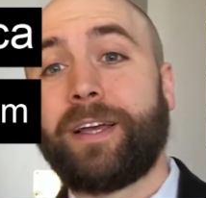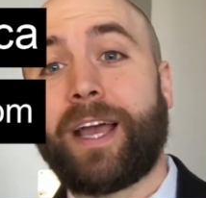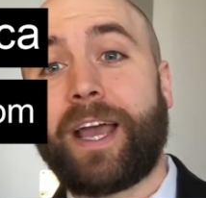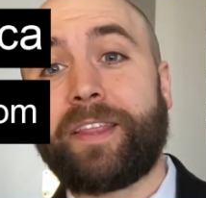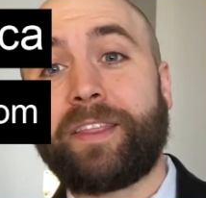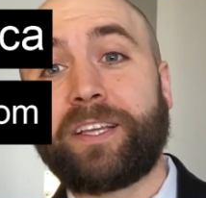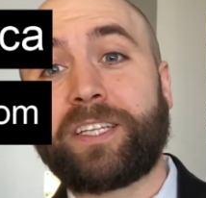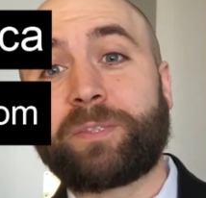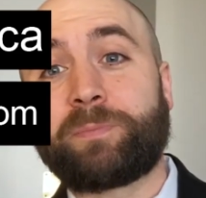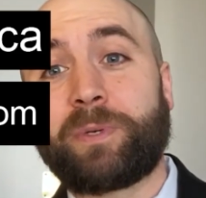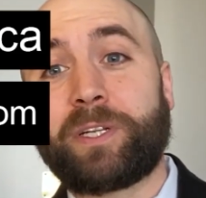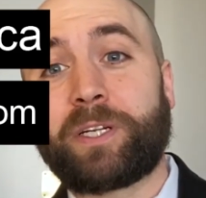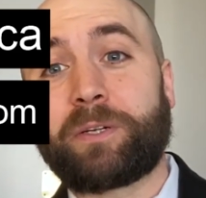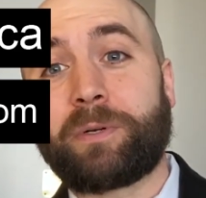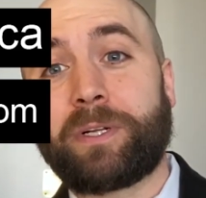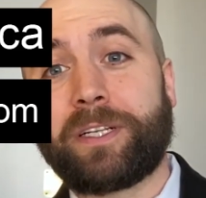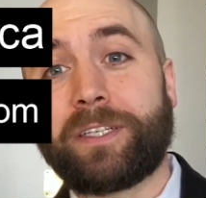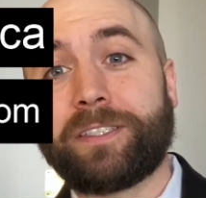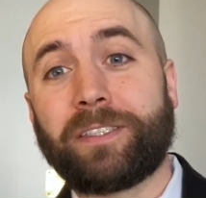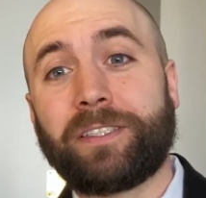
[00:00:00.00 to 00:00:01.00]
I think
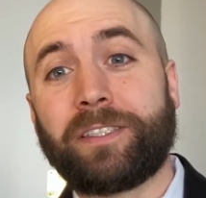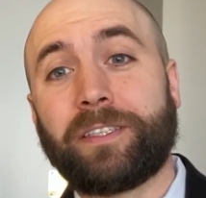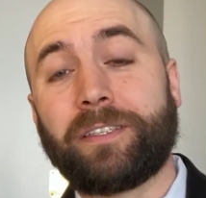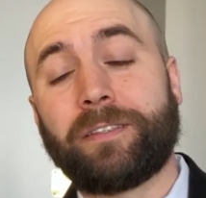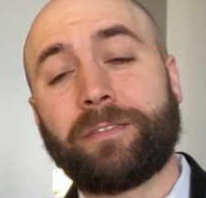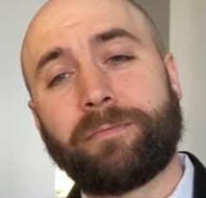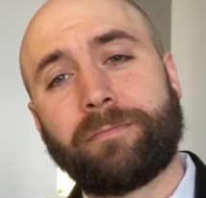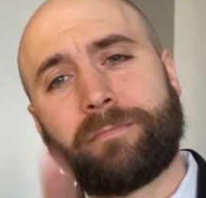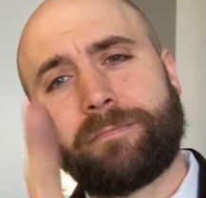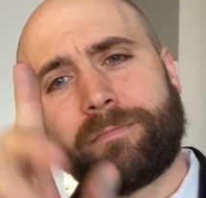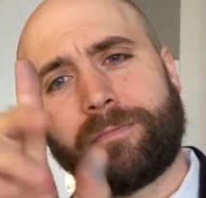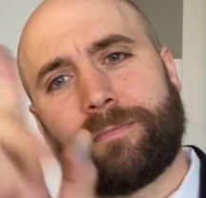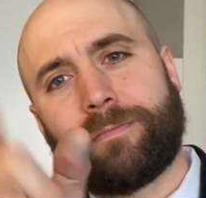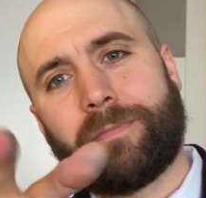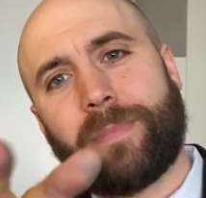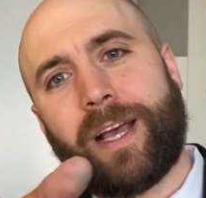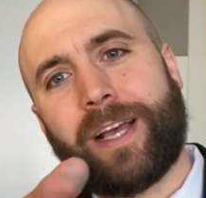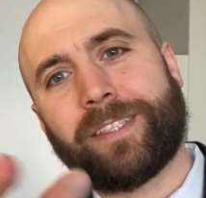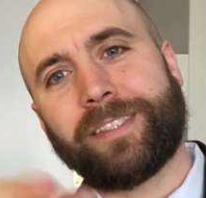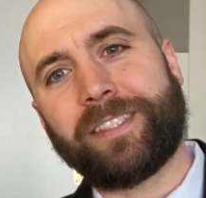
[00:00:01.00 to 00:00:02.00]
Spinderella's
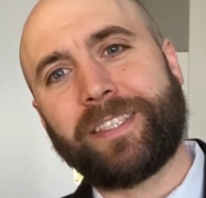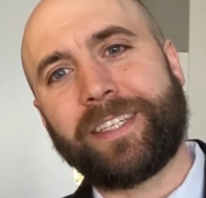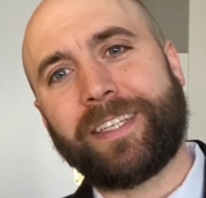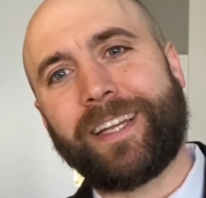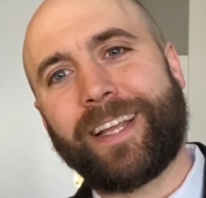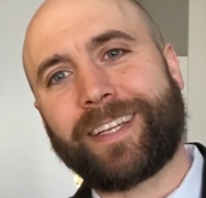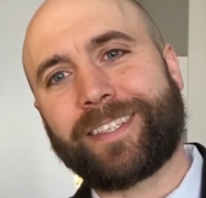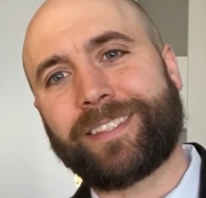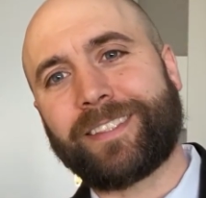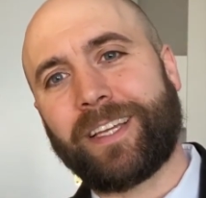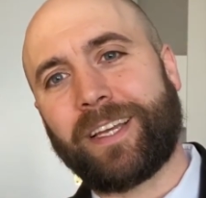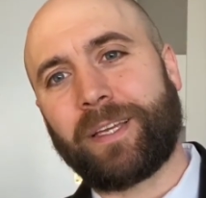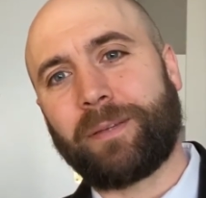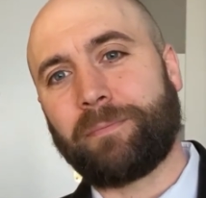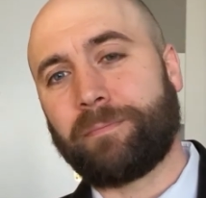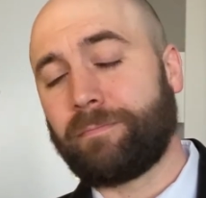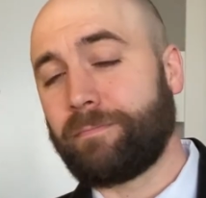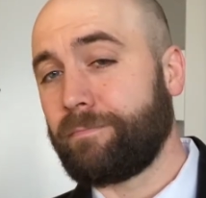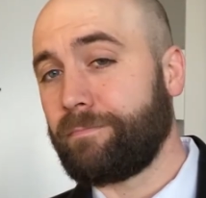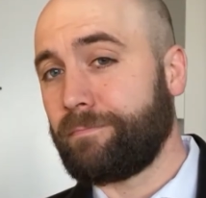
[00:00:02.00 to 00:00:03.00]
here. I'll see you next
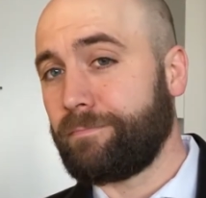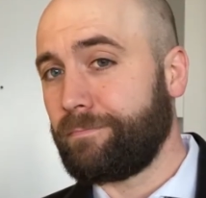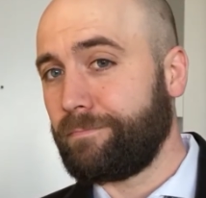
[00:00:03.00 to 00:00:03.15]
time.